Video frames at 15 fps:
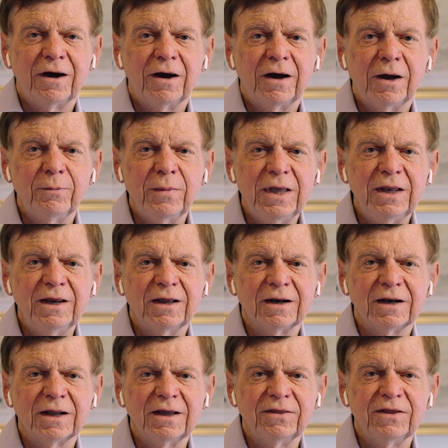
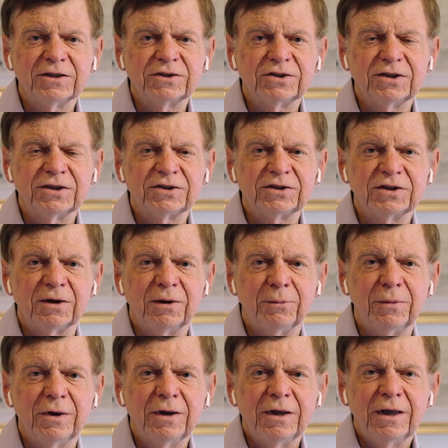Immediately, this
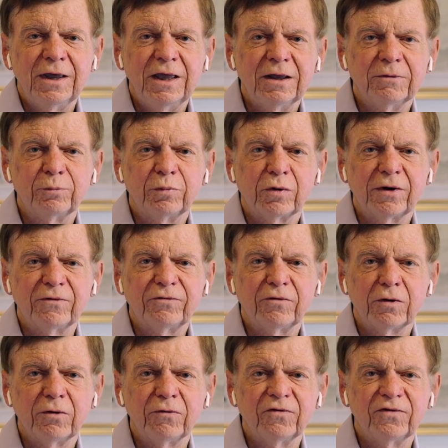system in
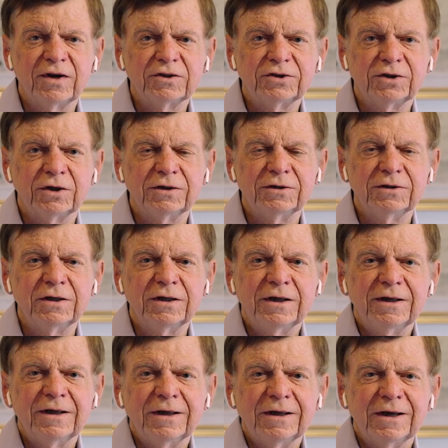peripheral vision
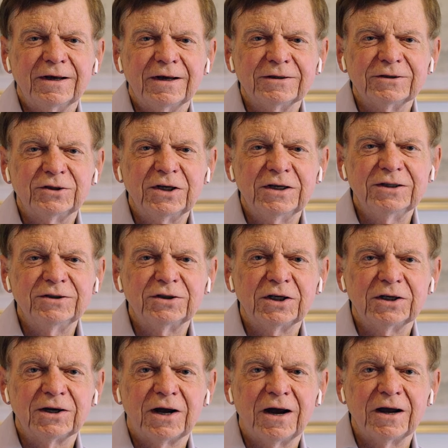sees
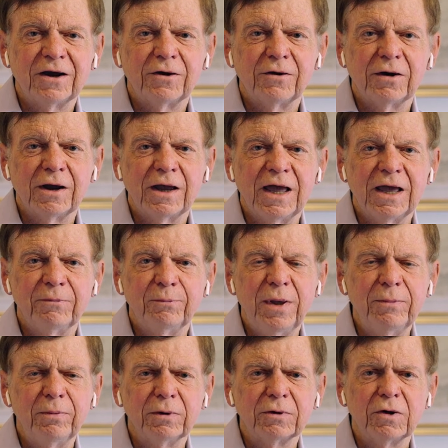the tiger, and
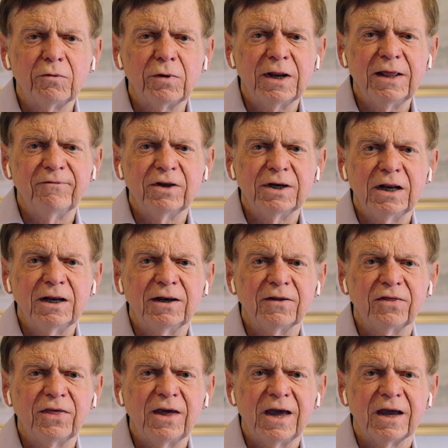people don't even need to
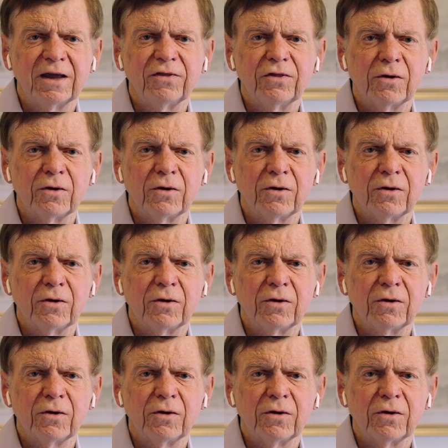think.